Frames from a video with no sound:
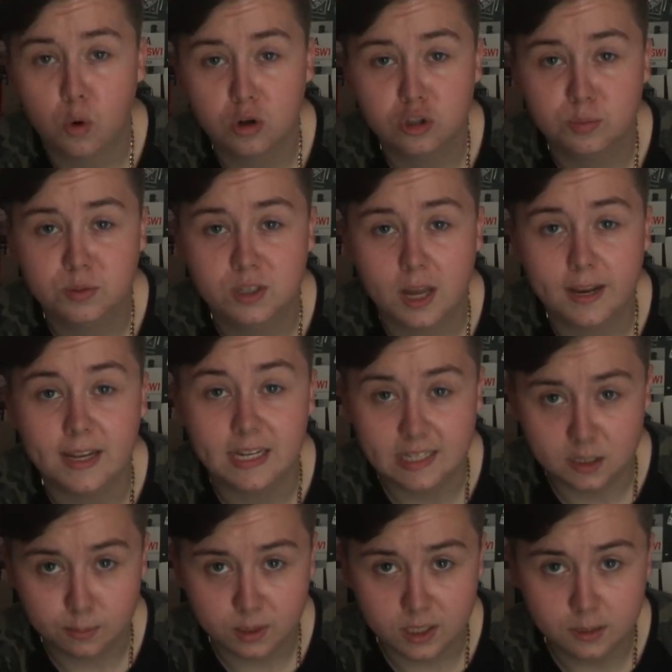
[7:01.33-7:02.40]
100%
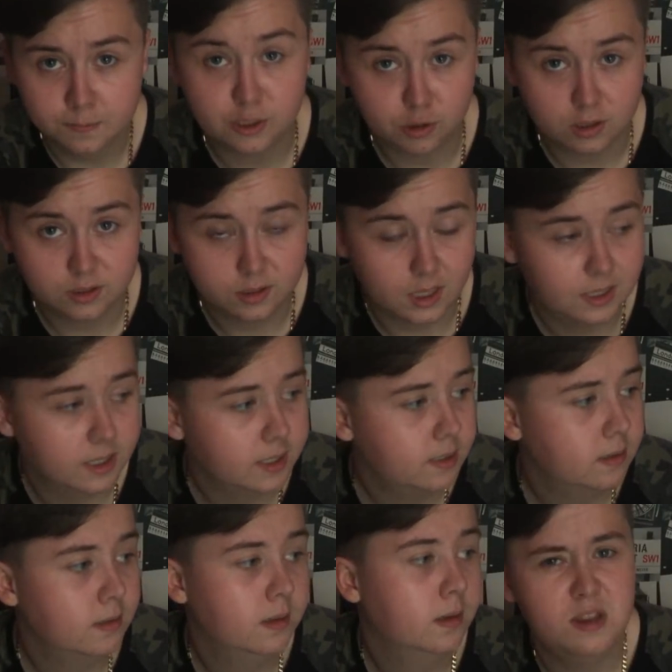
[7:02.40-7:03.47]
easy P by
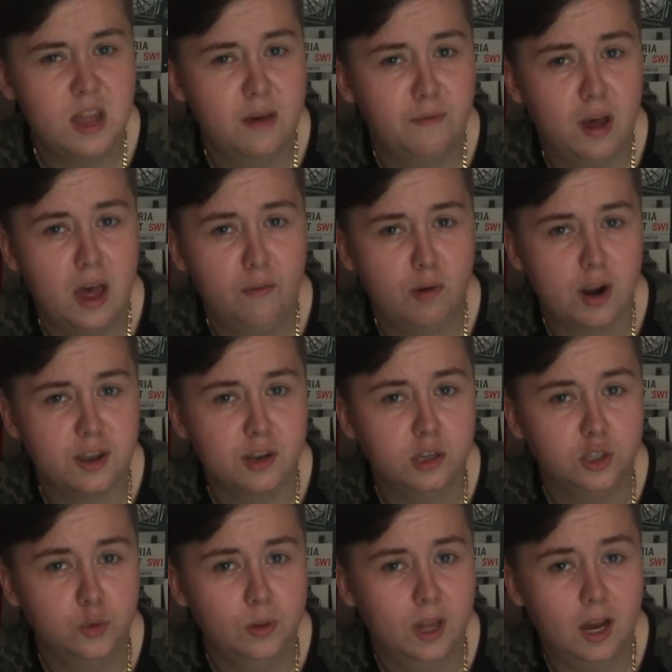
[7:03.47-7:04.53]
Prosthetics. Never ever had an
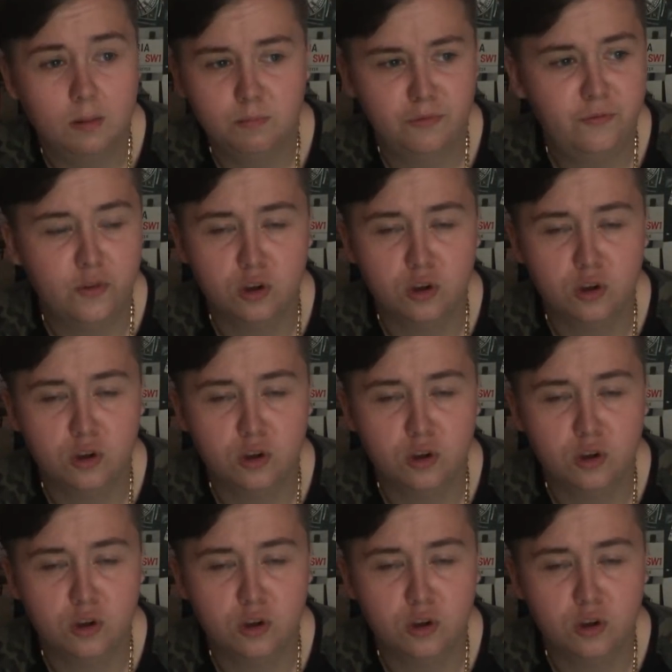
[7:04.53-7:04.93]
issue with that.